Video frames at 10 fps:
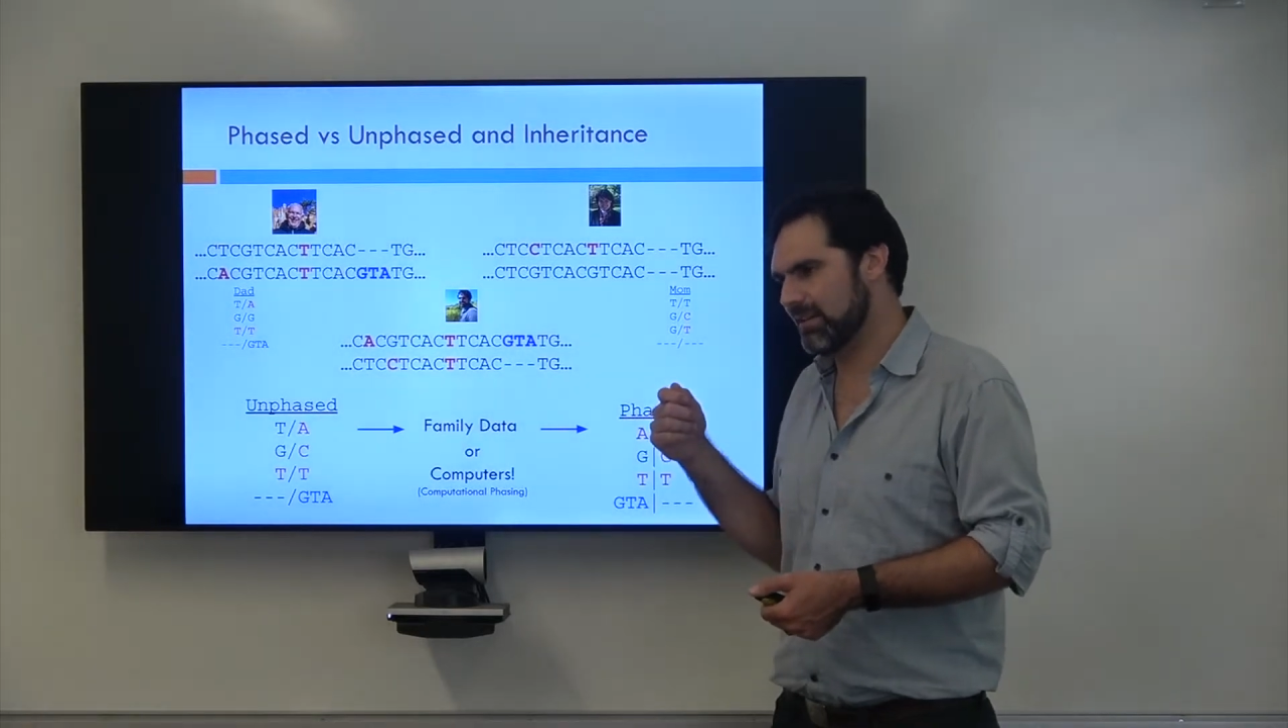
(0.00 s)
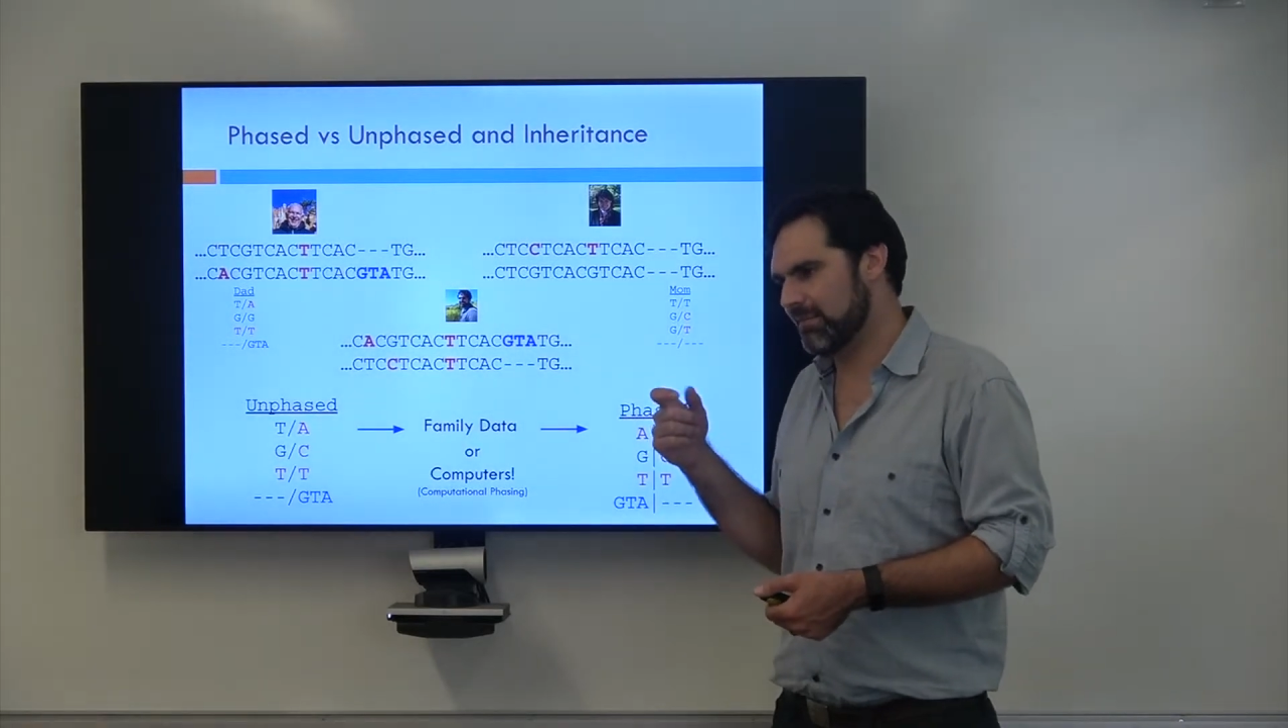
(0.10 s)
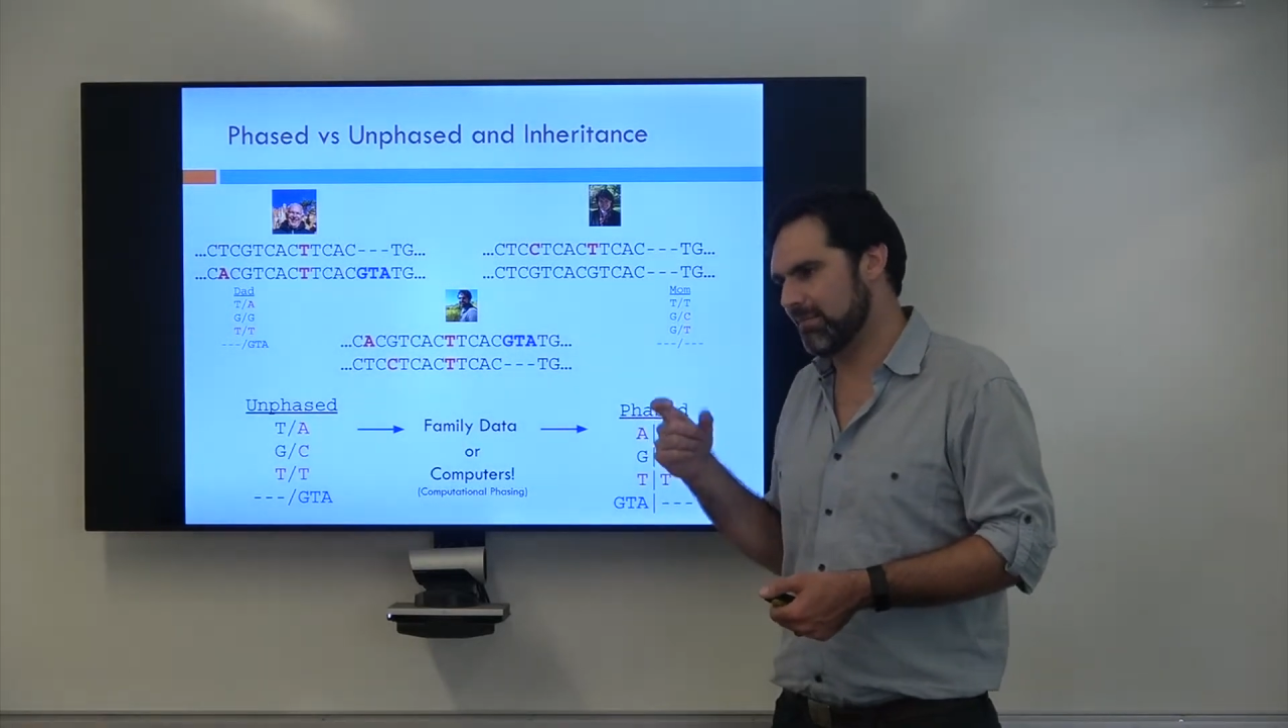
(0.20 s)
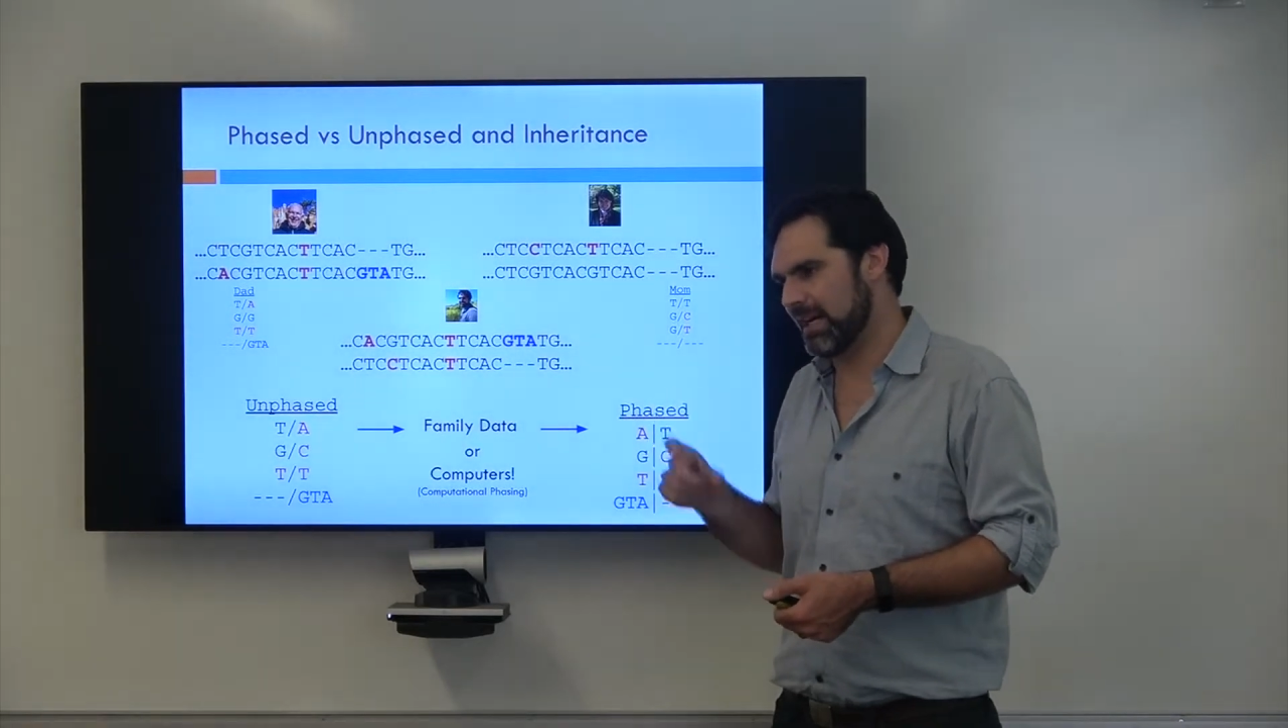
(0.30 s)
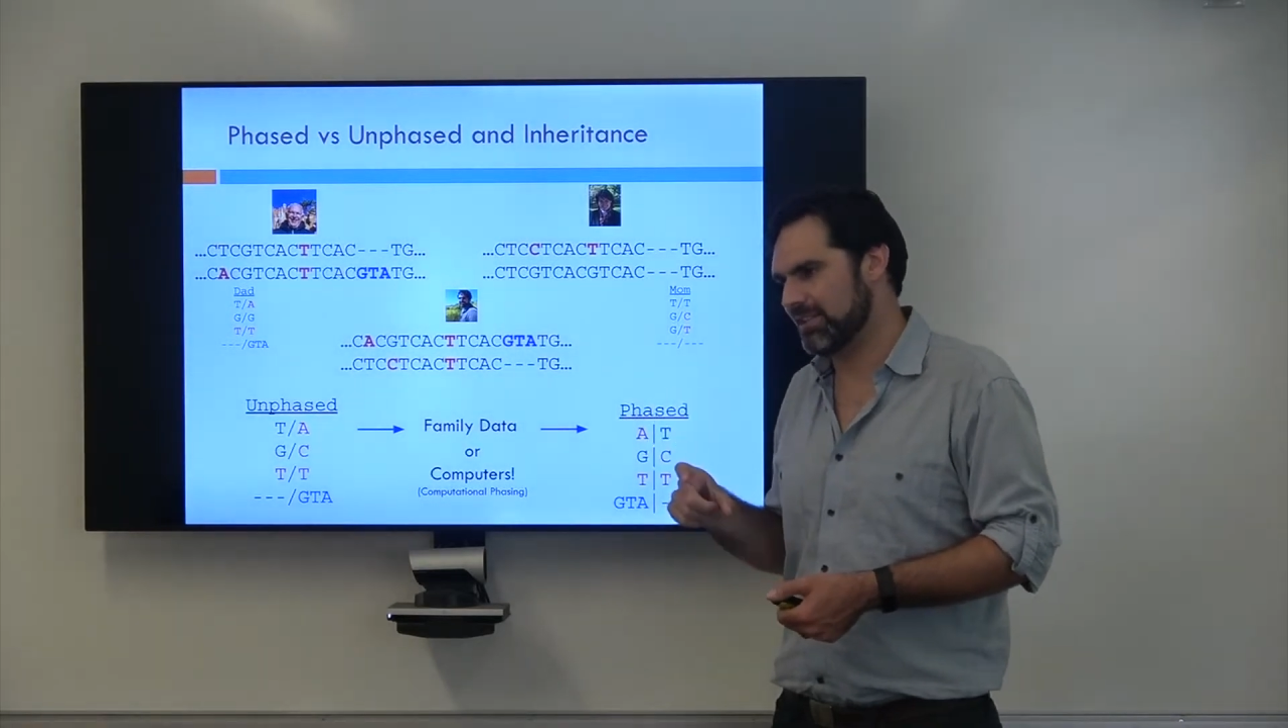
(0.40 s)
to
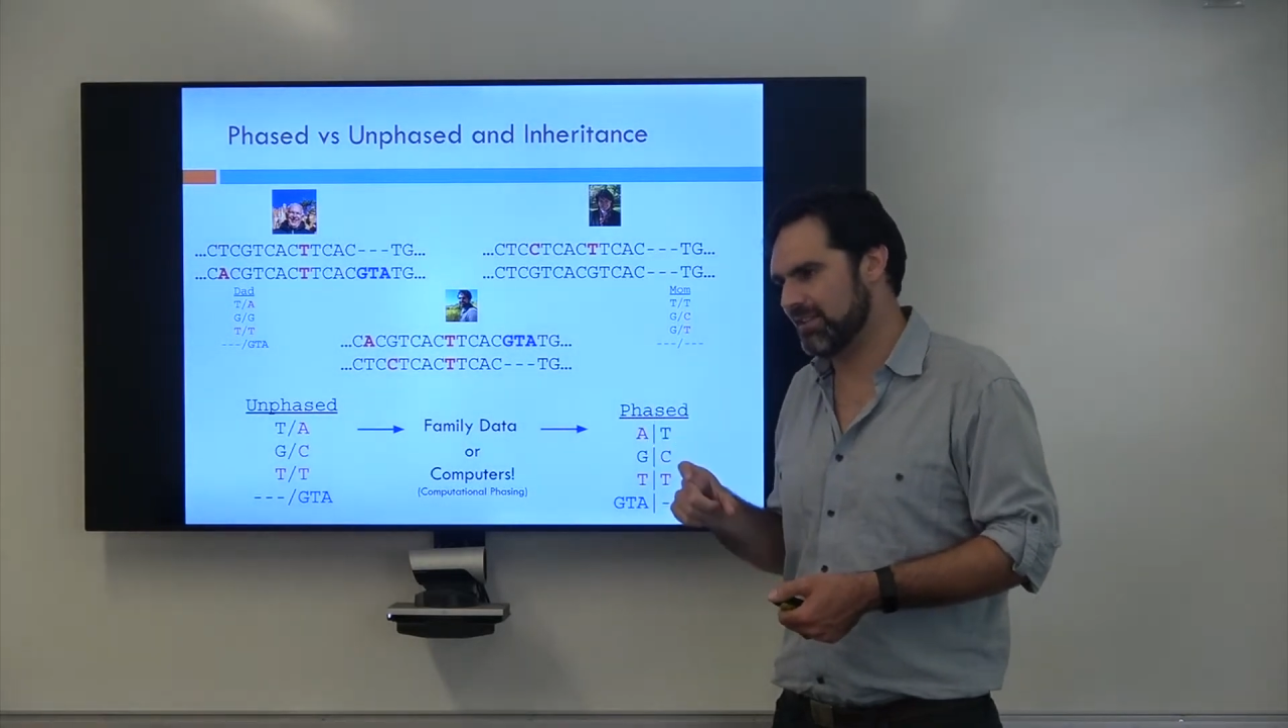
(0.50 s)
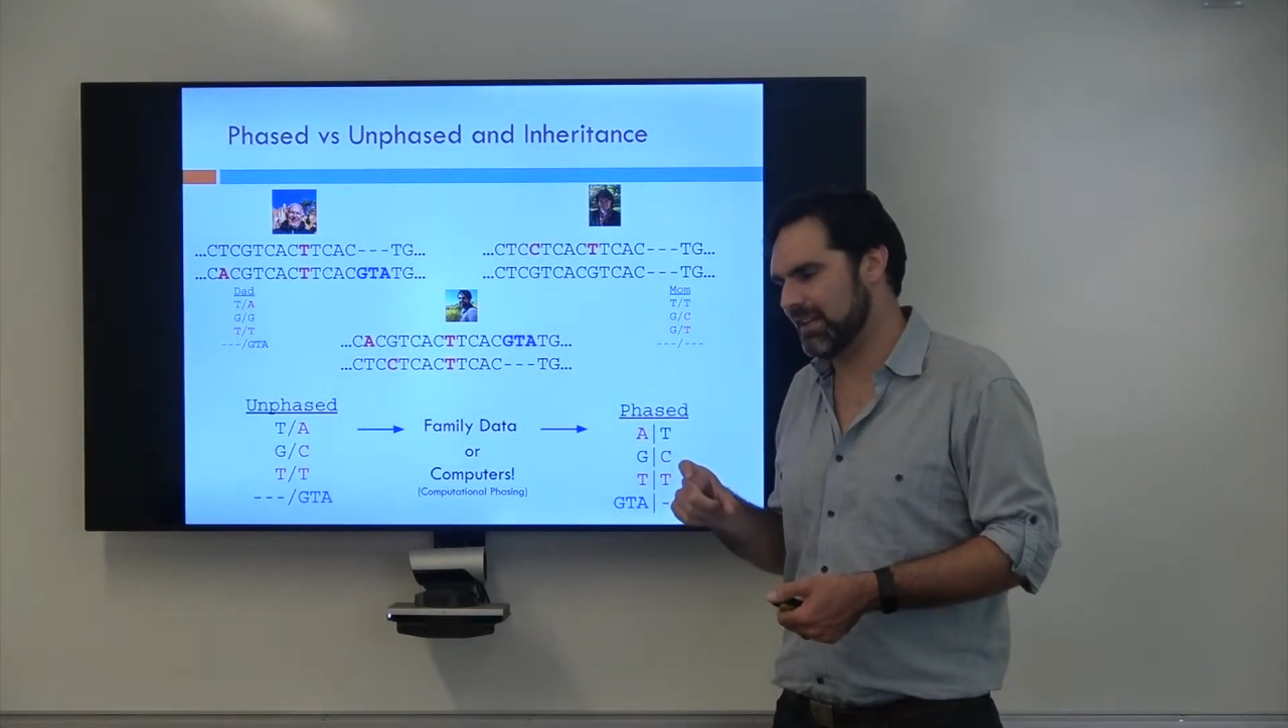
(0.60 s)
match